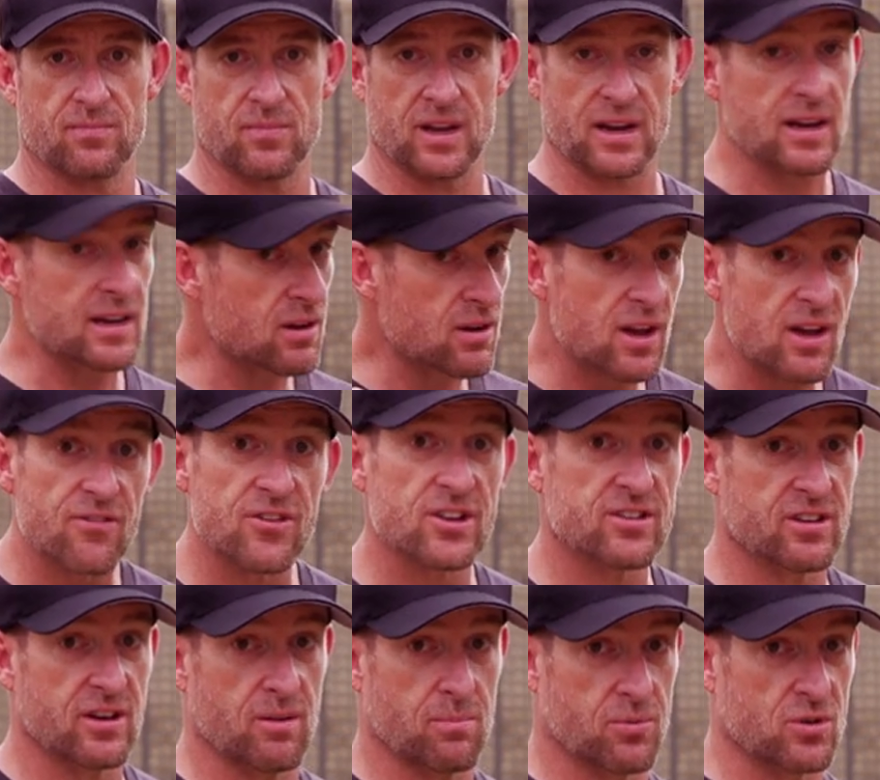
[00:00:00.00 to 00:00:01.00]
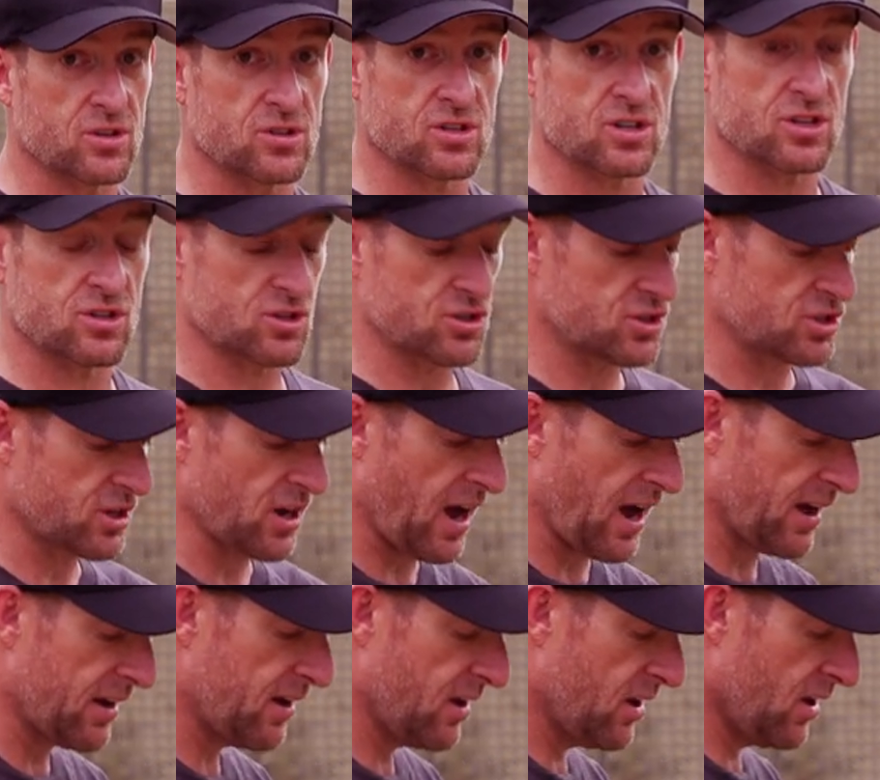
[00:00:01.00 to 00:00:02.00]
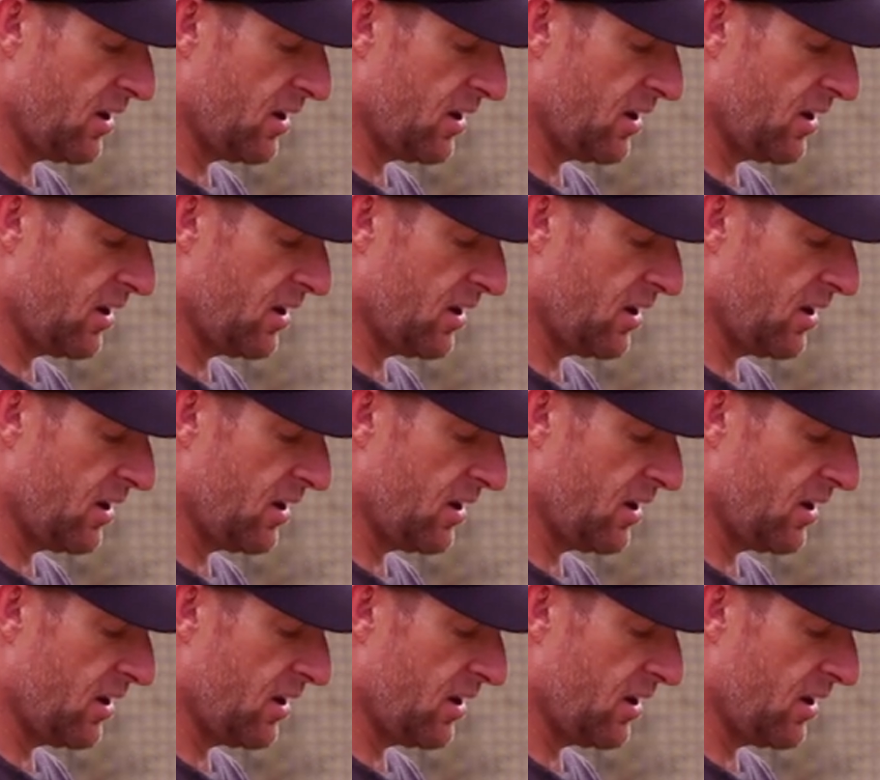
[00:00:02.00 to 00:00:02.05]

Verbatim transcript: like if it's a precision shot,